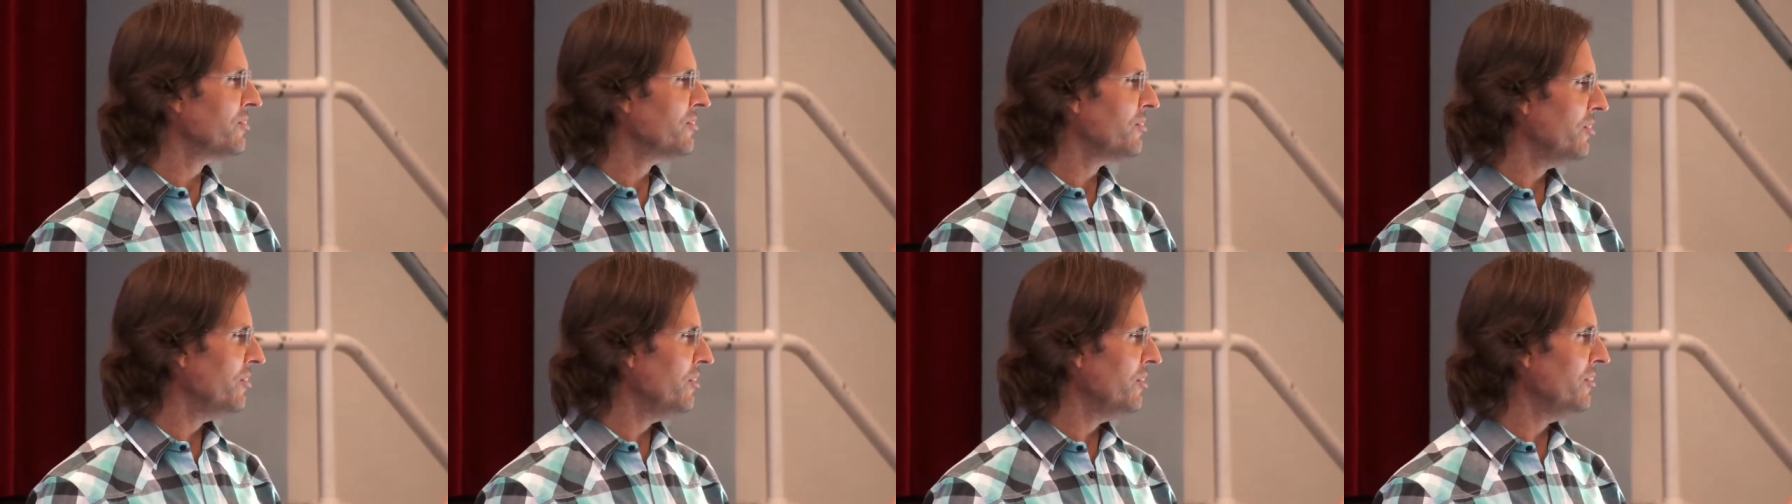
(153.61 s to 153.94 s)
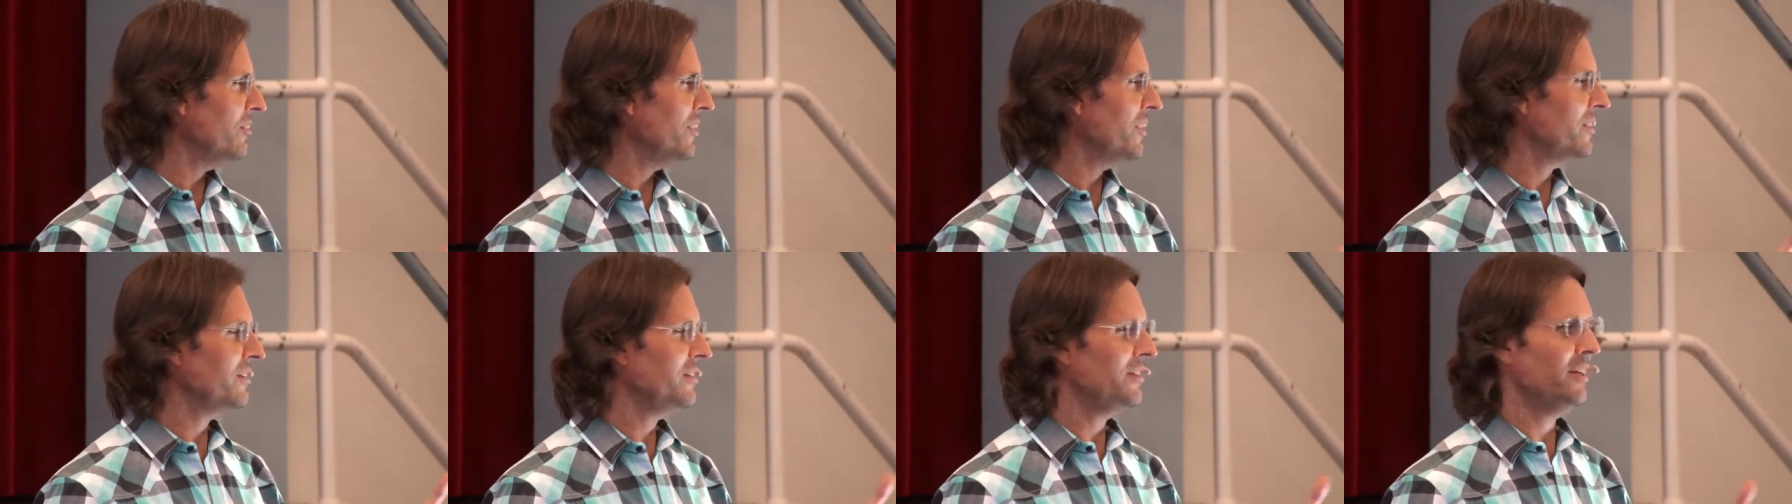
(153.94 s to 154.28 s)

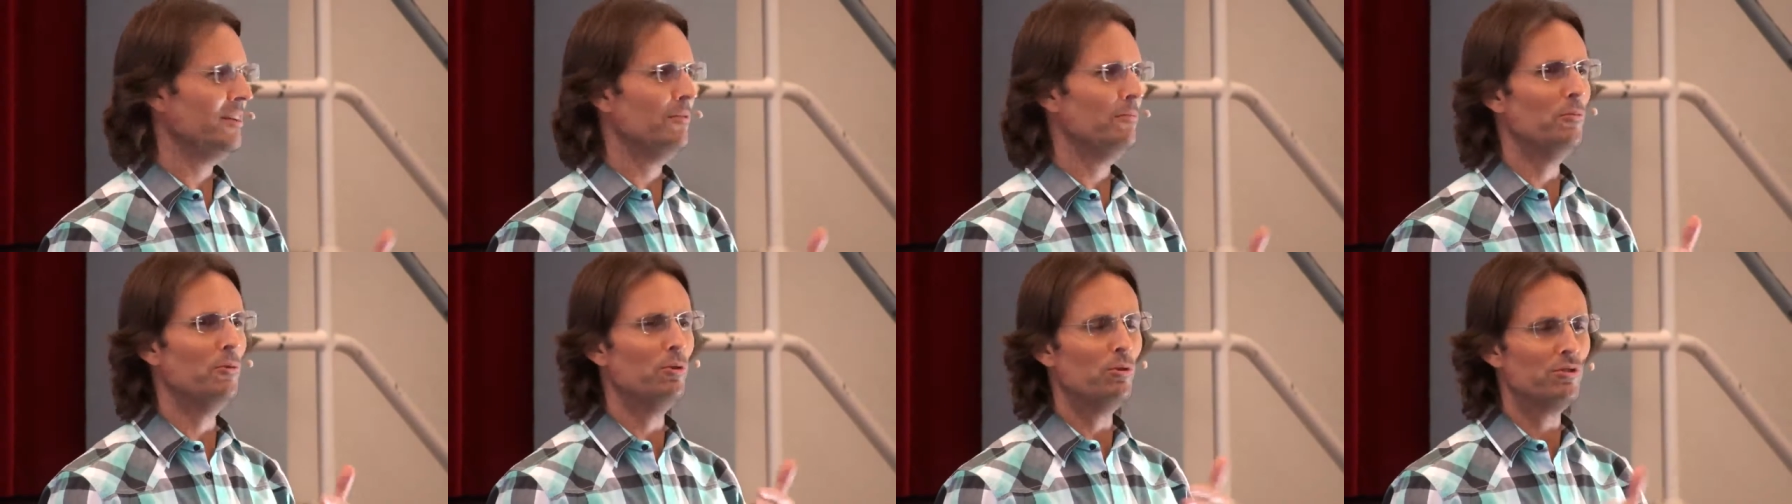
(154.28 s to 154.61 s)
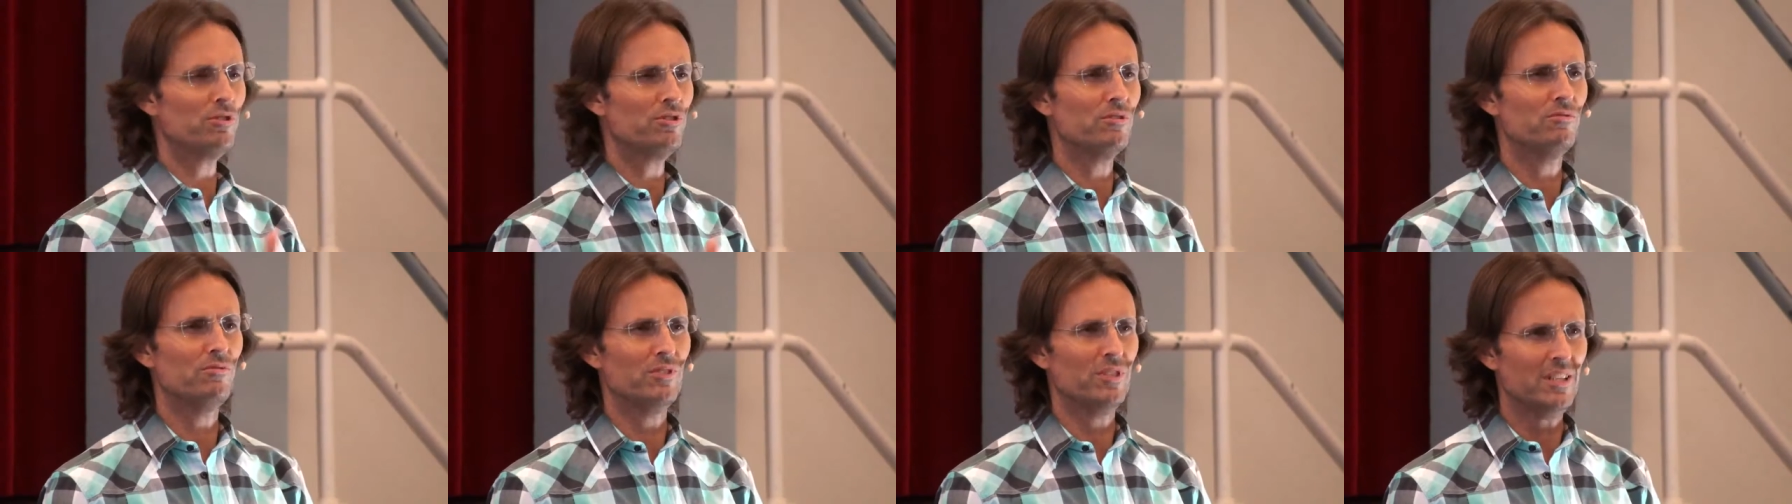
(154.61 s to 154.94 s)
occurring that are
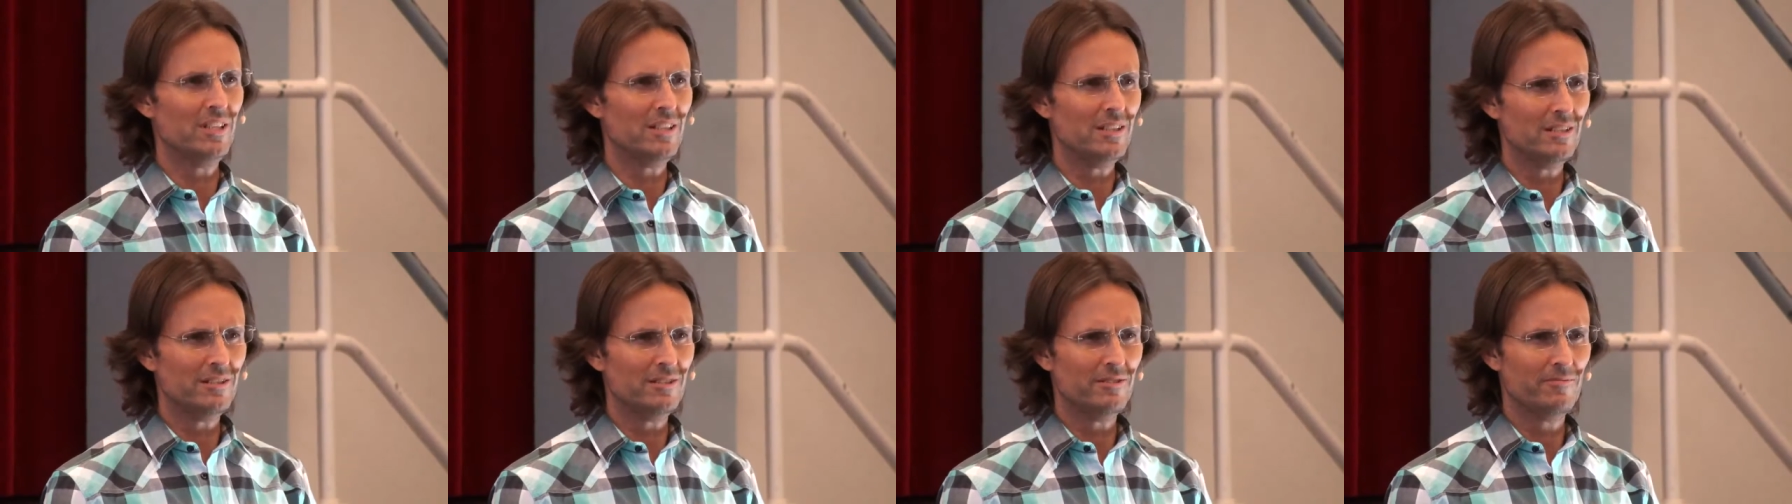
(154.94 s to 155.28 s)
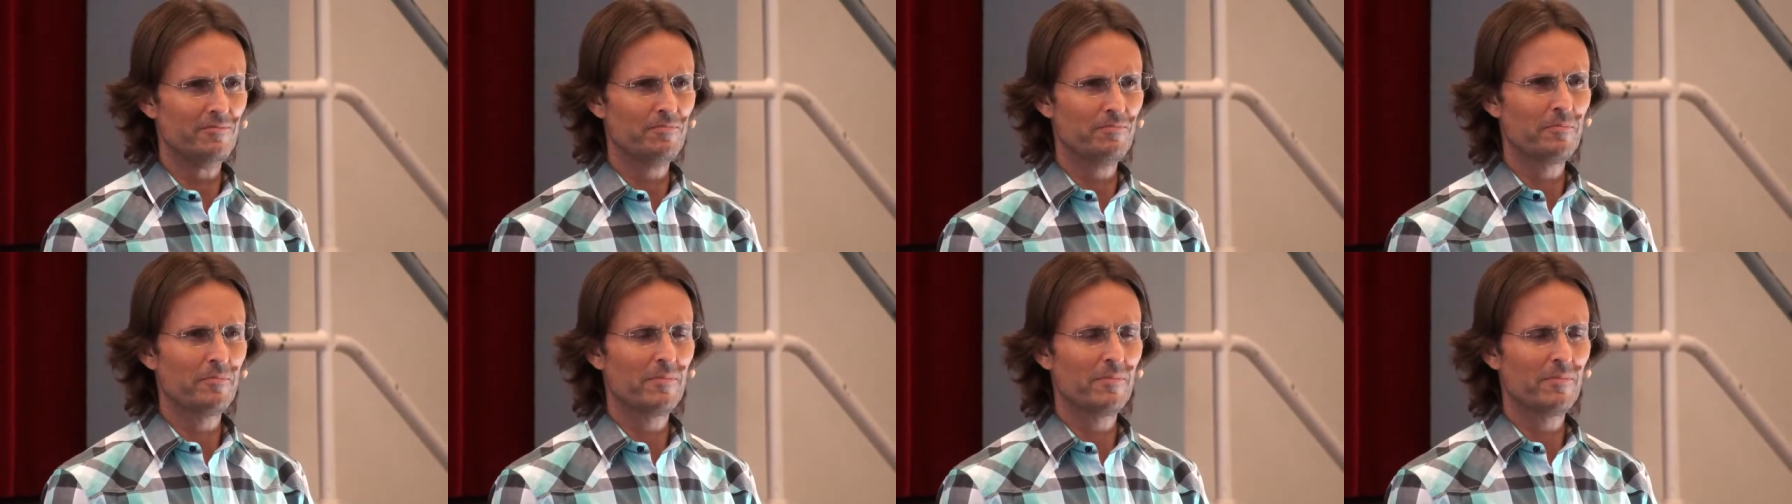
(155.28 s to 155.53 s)
more severe.